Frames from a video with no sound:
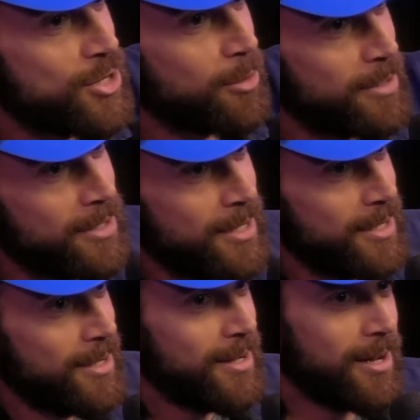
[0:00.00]
gentlemen.
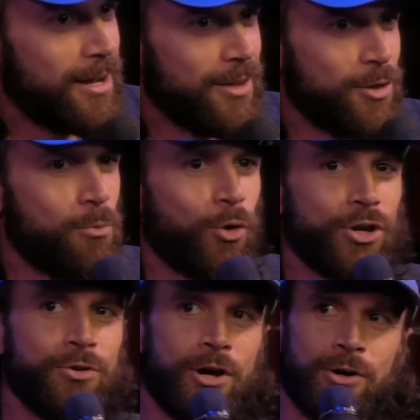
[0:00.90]
Uh, the right. more
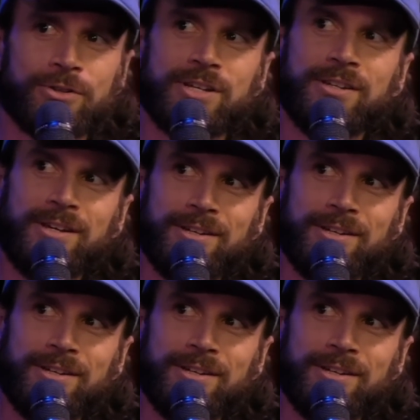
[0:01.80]
you know, dee dee